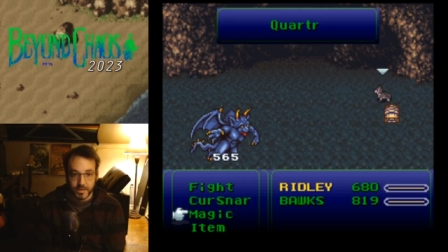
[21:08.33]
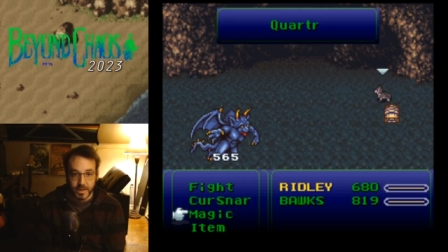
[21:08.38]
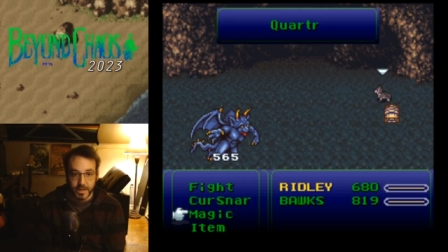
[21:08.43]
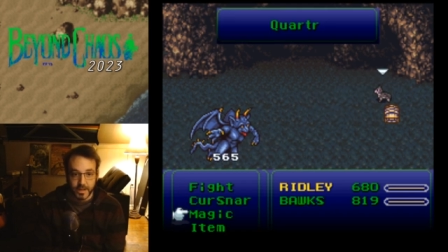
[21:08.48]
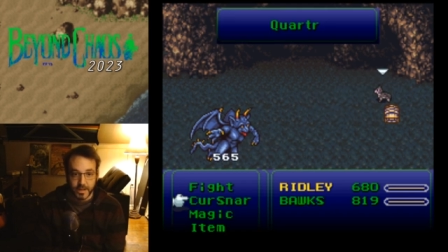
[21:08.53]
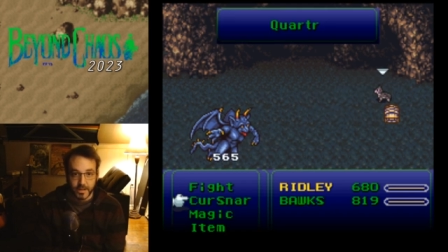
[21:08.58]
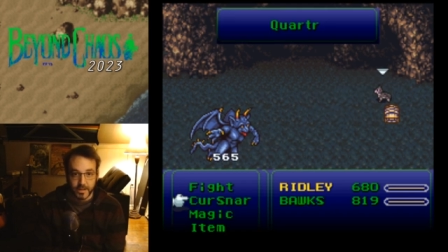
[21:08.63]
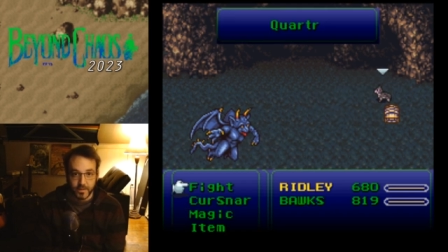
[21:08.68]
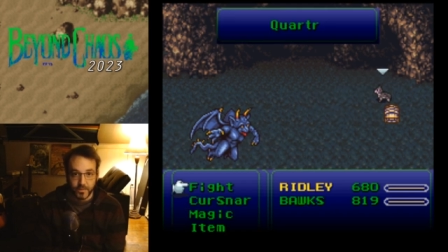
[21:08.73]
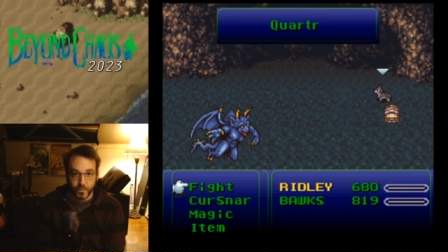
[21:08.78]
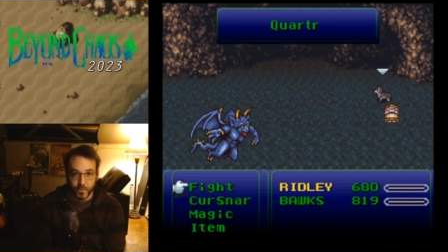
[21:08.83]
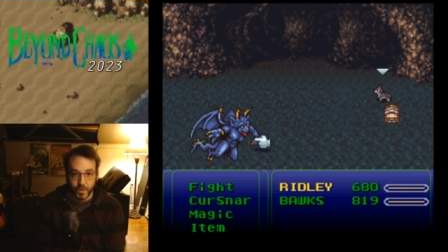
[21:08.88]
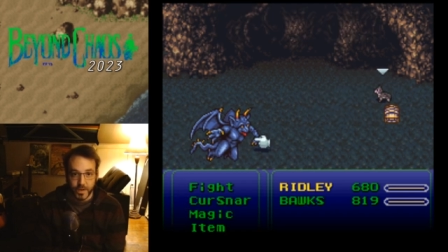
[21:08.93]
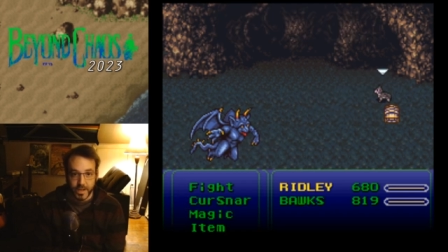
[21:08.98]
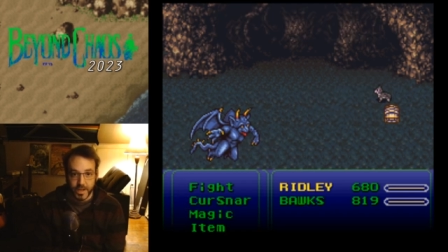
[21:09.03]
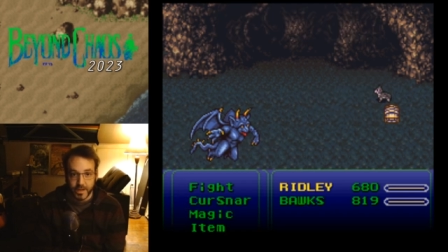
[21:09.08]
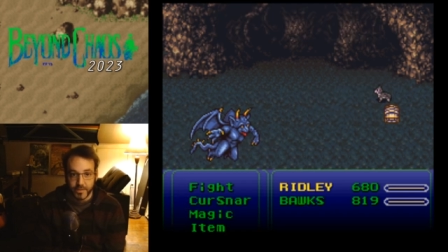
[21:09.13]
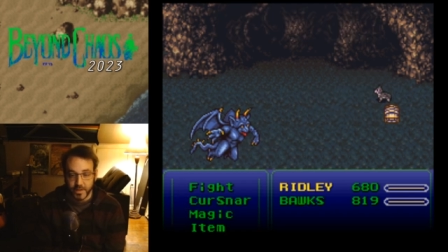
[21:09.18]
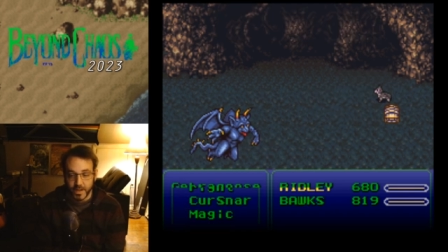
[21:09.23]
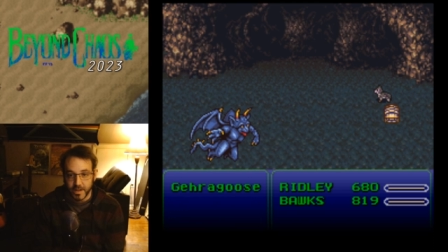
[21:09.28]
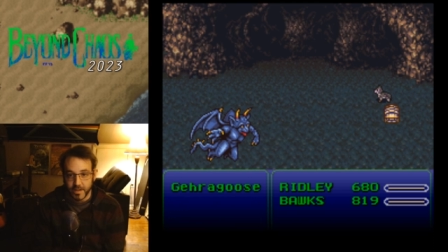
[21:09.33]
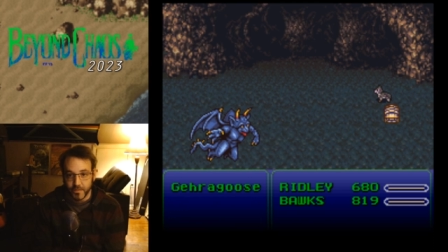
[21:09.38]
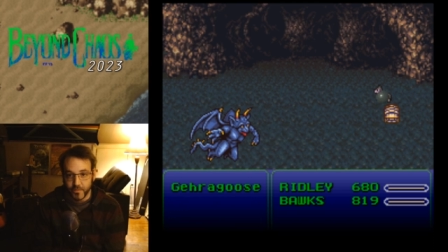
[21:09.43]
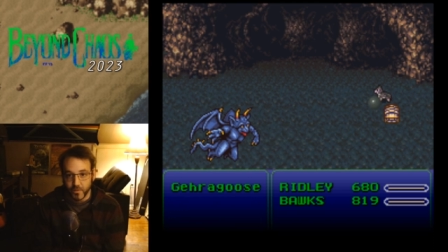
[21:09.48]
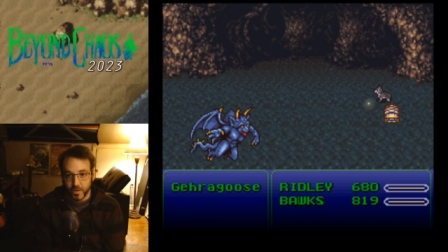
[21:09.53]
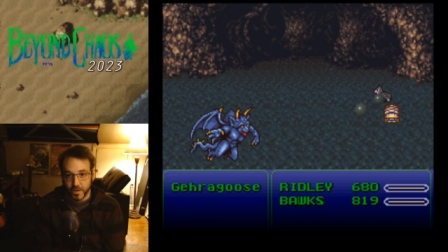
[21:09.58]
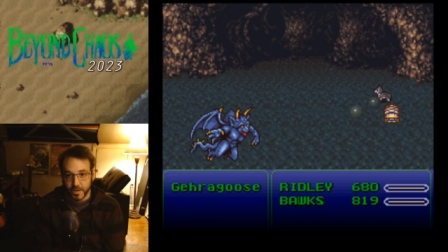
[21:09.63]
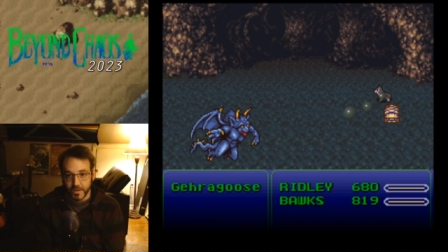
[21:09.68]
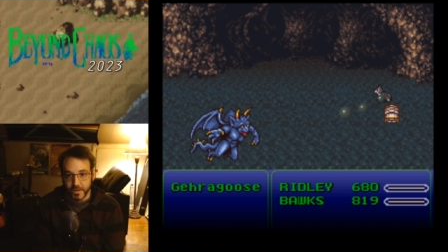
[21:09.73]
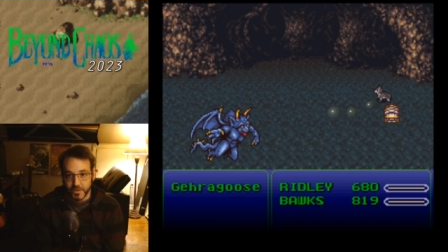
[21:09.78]
and we have to have
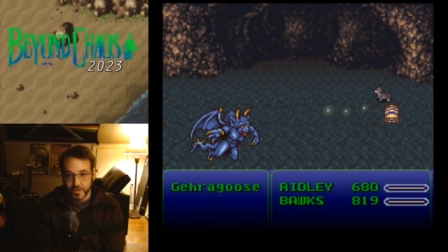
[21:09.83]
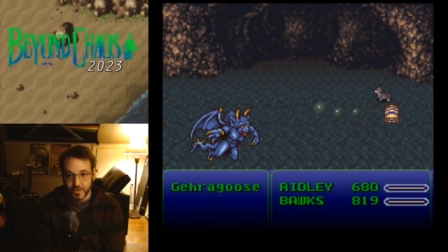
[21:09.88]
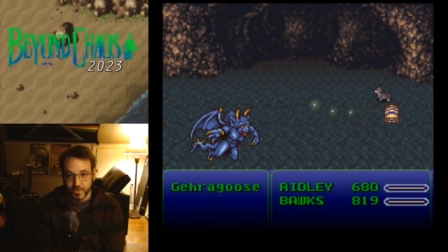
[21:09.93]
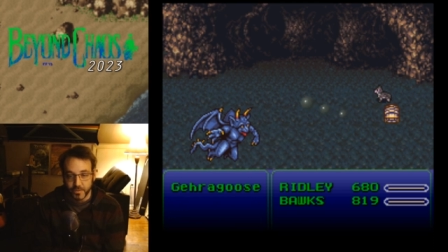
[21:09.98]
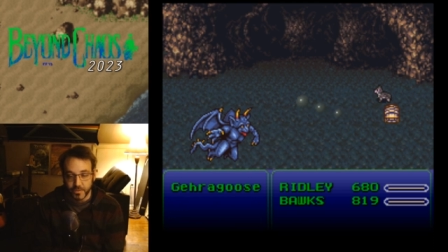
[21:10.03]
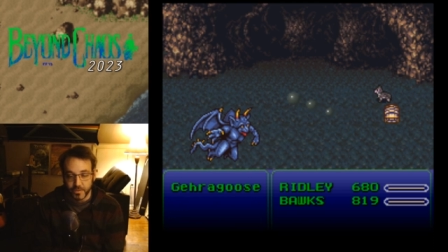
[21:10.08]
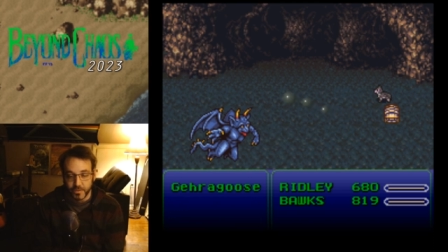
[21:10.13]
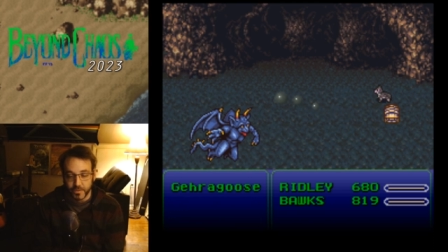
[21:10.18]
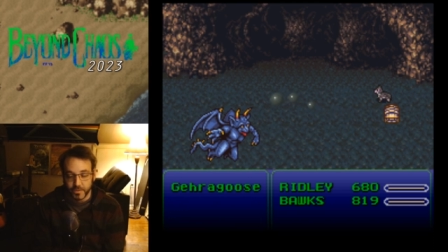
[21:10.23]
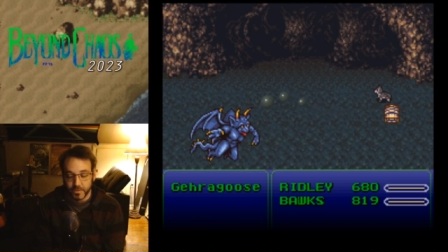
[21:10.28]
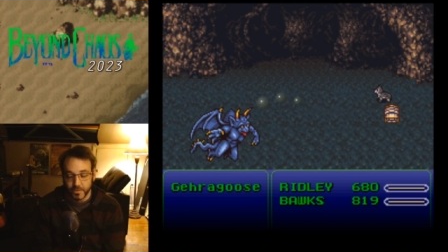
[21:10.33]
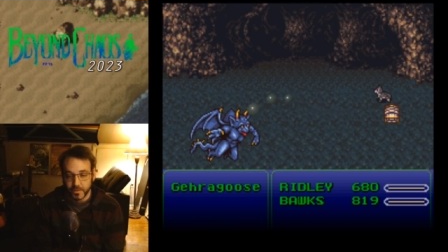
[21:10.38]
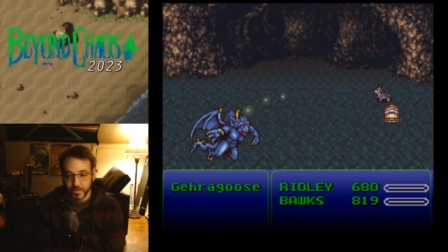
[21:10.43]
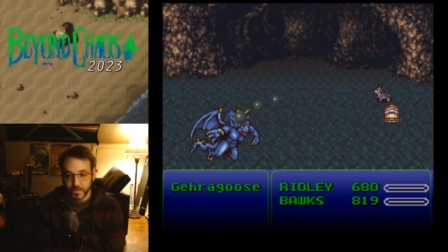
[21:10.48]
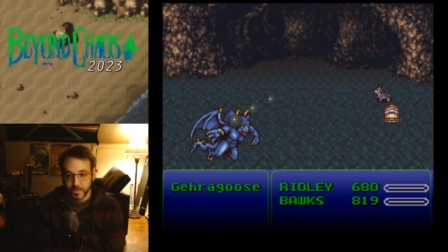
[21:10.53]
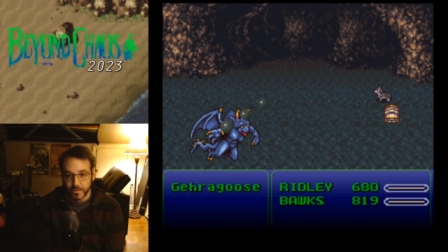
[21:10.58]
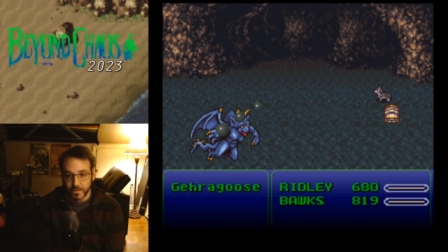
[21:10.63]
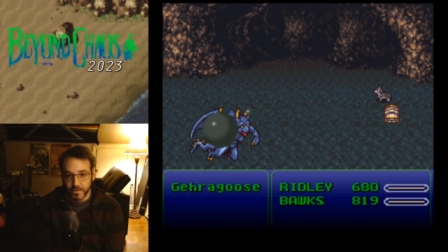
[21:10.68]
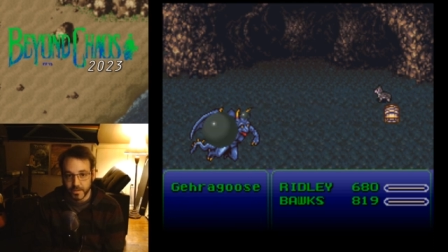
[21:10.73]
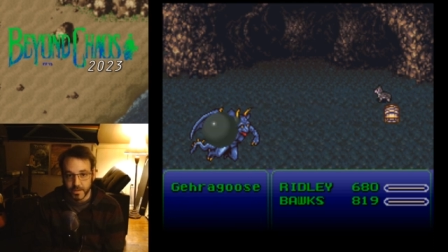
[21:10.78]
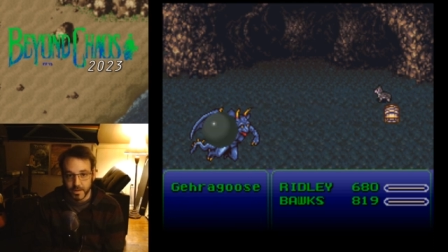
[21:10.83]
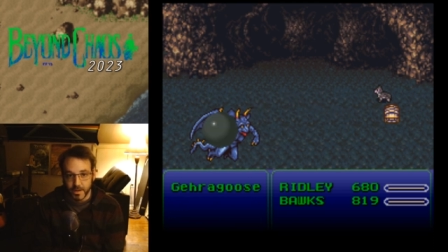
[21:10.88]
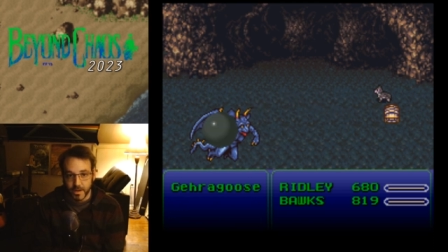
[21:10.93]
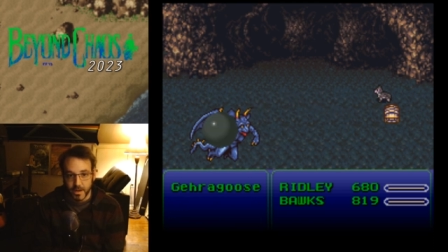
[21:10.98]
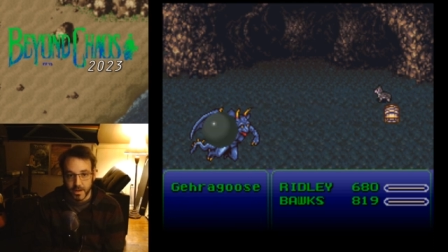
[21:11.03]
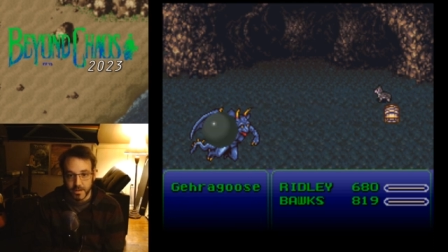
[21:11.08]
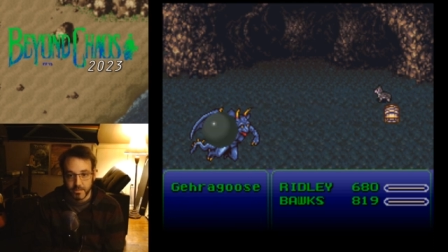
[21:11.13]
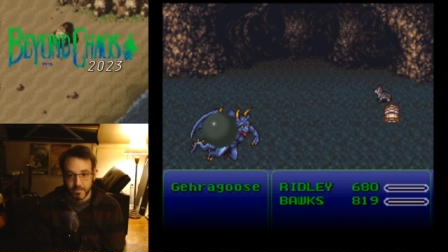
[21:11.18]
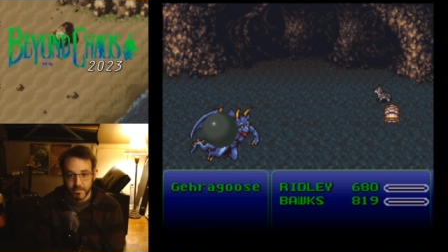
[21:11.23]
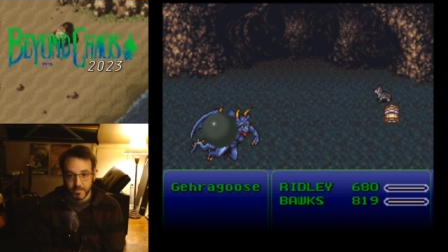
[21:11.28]
running shoes to
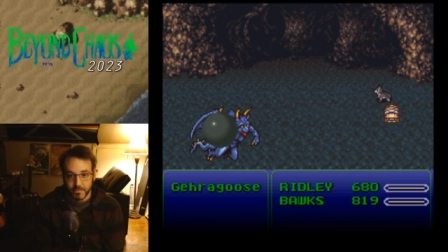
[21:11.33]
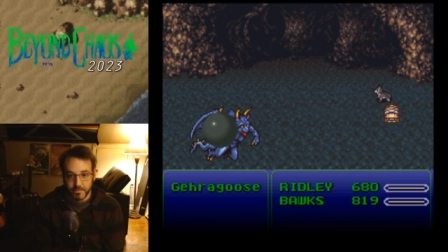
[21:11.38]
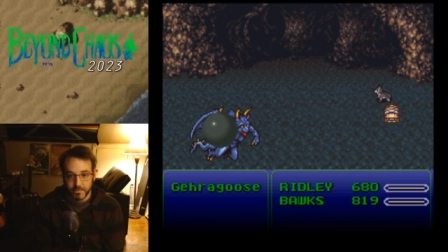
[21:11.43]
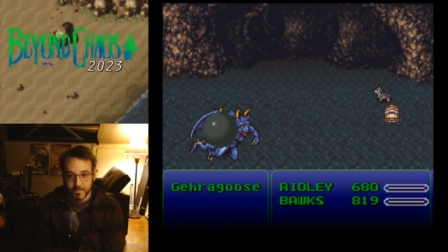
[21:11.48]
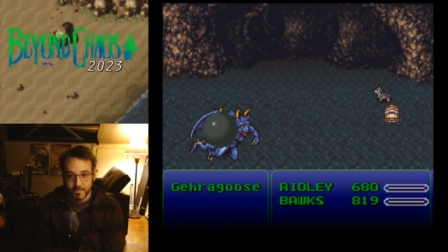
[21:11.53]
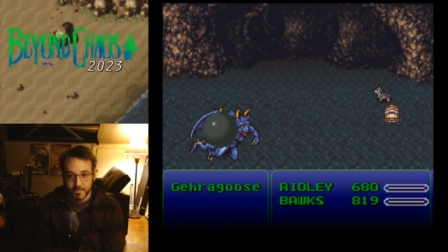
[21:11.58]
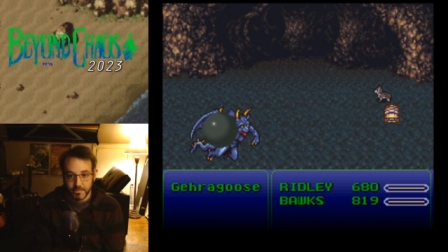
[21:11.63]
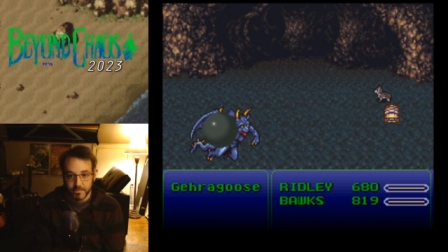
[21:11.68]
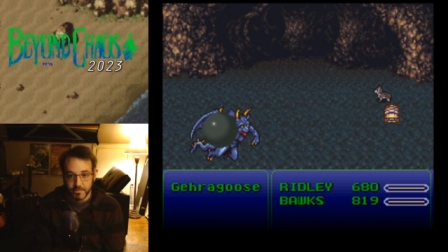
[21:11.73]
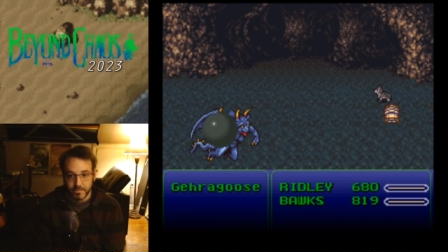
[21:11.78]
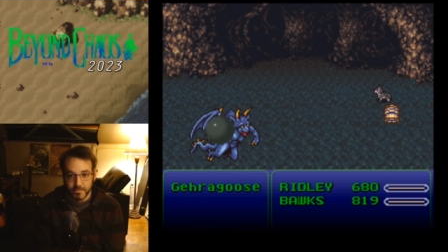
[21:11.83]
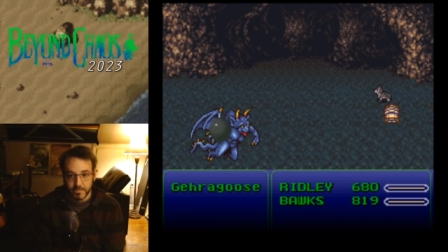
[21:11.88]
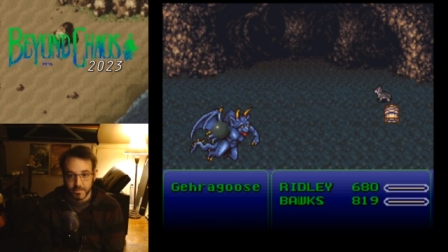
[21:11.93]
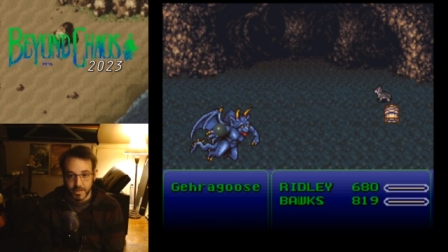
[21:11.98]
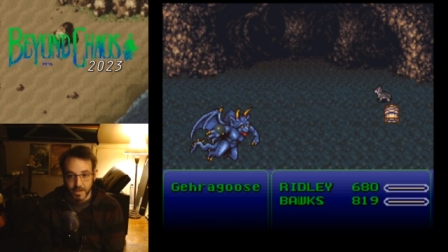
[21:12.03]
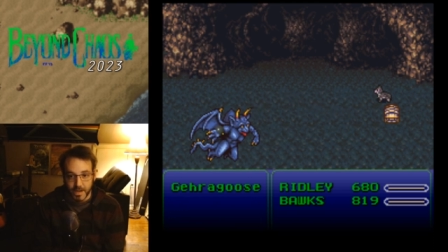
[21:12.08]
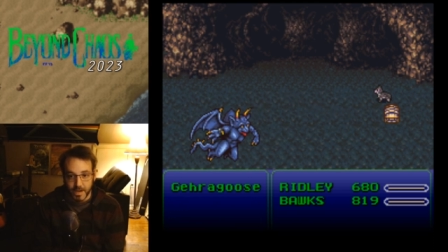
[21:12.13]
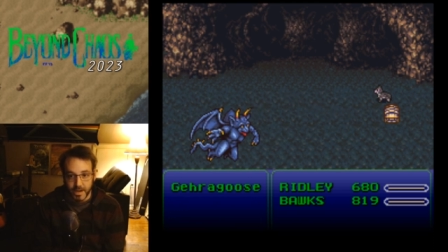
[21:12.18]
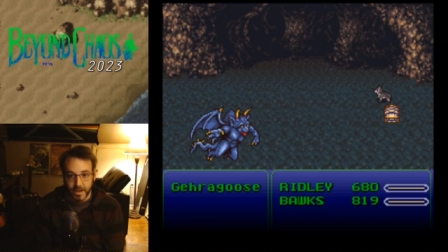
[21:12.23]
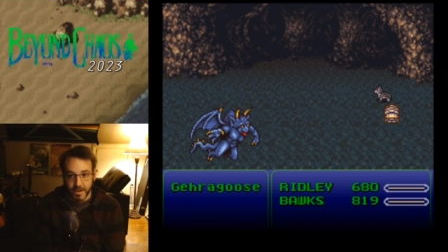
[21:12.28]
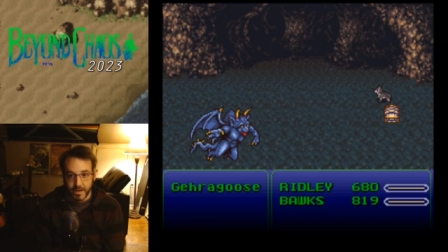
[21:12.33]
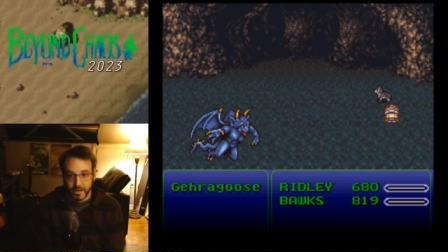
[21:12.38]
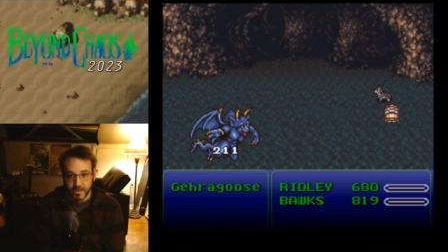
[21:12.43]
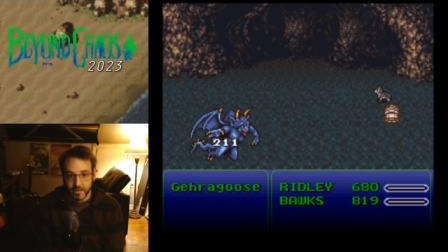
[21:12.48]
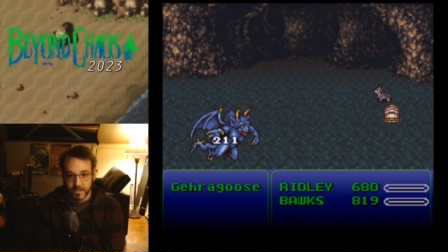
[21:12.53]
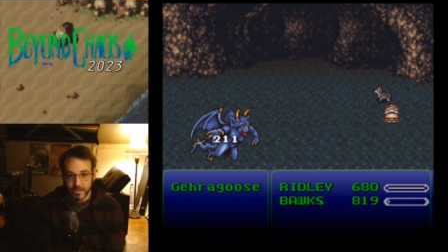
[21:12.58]
not die.